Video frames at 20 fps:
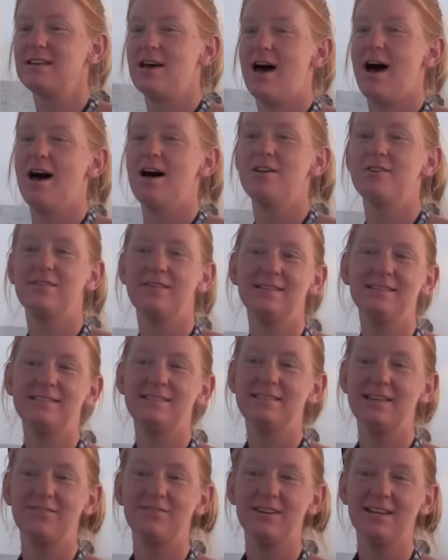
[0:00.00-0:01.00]

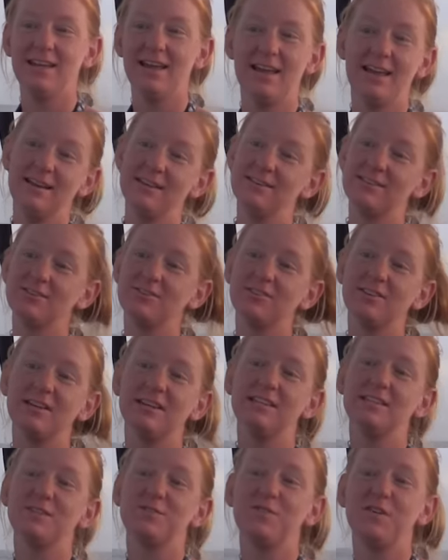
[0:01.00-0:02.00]
178
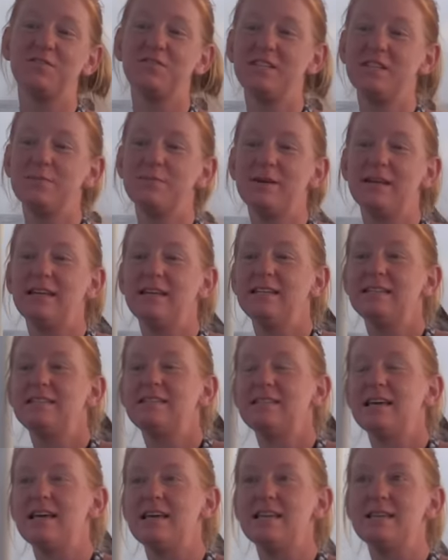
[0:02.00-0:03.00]
degrees, 50 minutes,
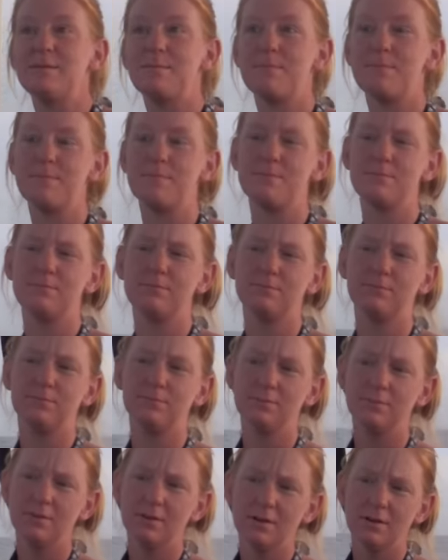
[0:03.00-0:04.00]
and
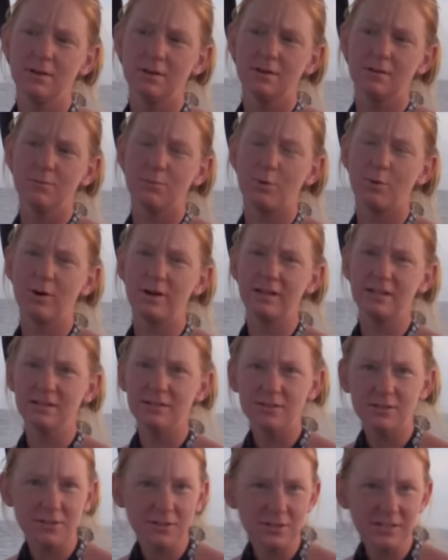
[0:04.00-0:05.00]

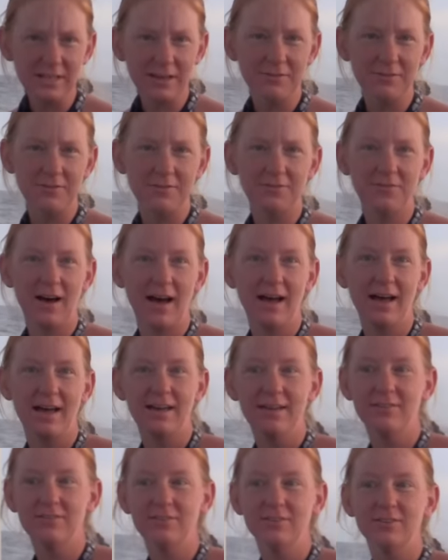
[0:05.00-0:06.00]

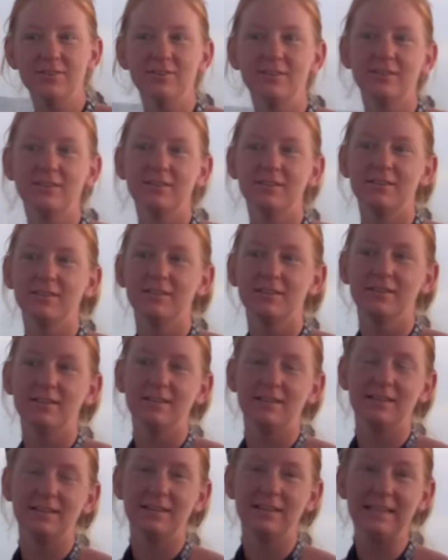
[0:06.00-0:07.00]
0.275
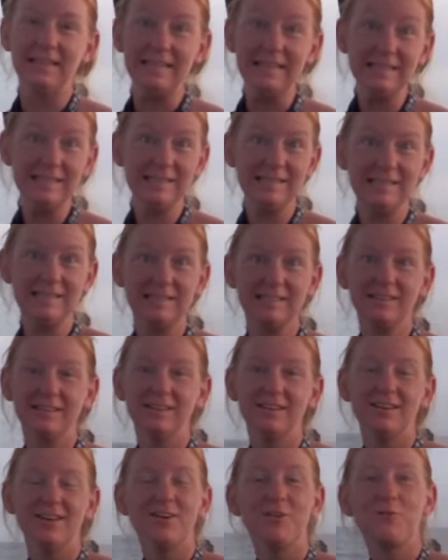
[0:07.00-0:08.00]
east,
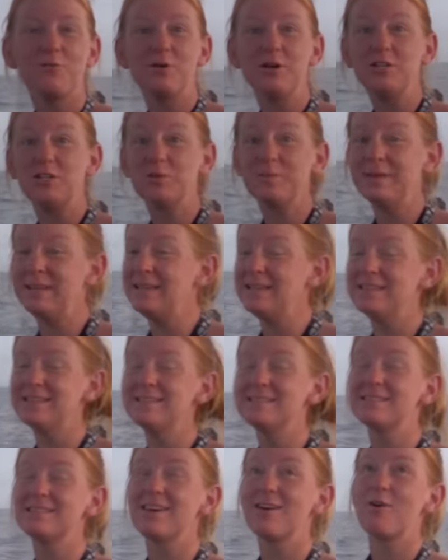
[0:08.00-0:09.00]
which
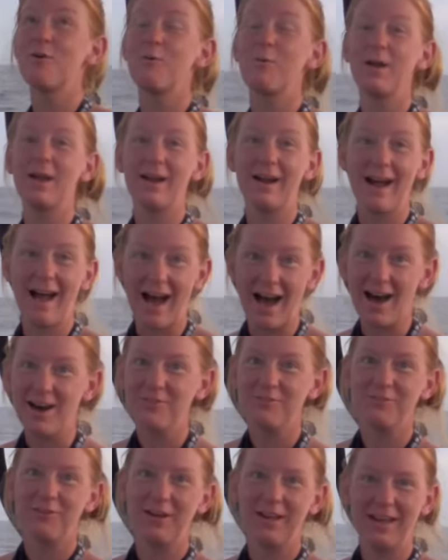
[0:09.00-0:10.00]
means we are
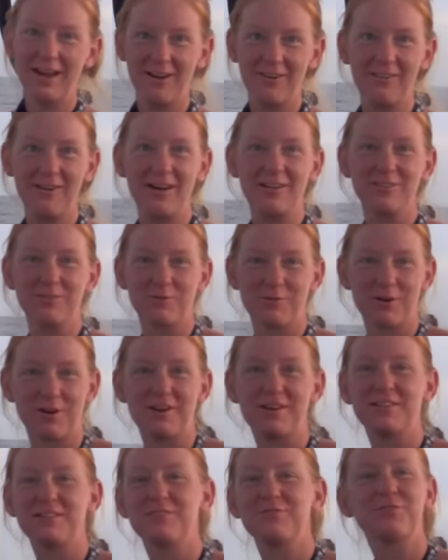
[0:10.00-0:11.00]
halfway around the
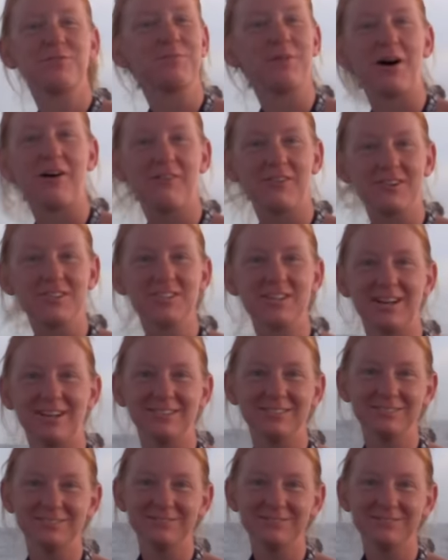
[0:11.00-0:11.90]
world from La Rochelle.